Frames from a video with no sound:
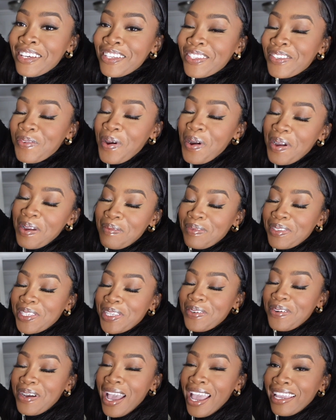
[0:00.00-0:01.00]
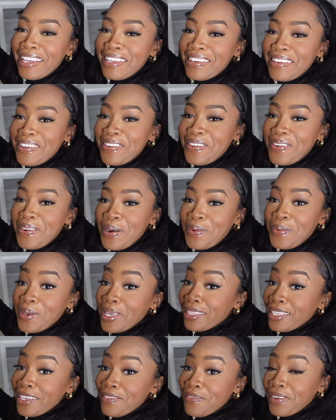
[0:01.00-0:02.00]
Welcome to a new
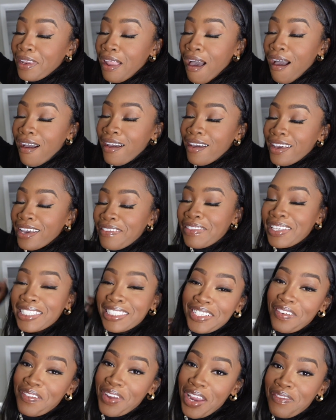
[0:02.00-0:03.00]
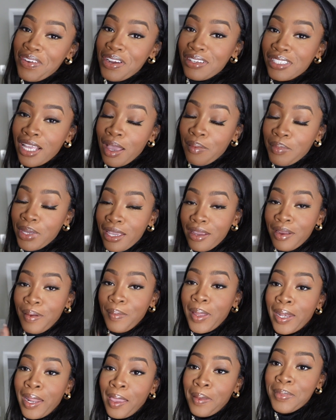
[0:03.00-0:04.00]
weekly vlog. If this is your very first time here, my
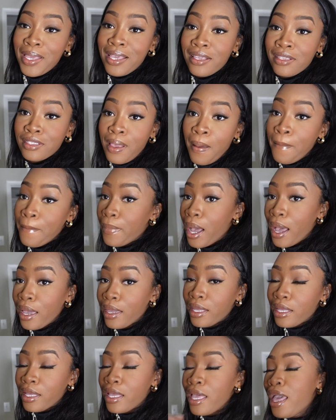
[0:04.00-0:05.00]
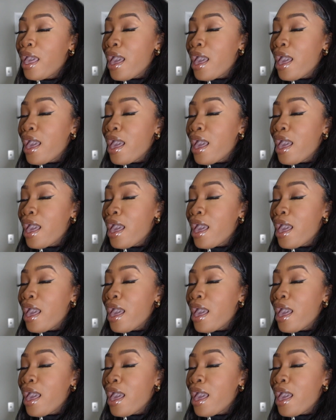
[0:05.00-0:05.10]
name is Maya.